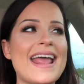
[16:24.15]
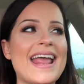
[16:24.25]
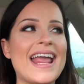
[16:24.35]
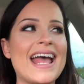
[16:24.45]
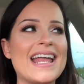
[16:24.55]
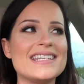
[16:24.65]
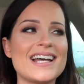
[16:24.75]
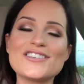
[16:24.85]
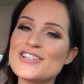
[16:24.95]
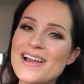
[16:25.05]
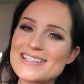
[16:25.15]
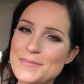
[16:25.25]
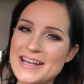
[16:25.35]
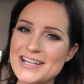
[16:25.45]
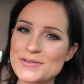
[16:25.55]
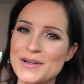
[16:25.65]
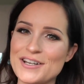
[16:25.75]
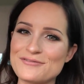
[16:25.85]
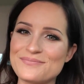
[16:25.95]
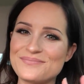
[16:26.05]
And I'll see you guys in my next
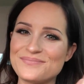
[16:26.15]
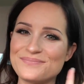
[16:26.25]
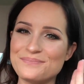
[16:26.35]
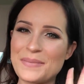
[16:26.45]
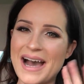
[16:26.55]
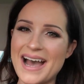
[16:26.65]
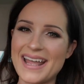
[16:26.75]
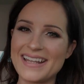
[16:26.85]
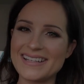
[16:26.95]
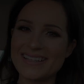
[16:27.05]
one. Bye.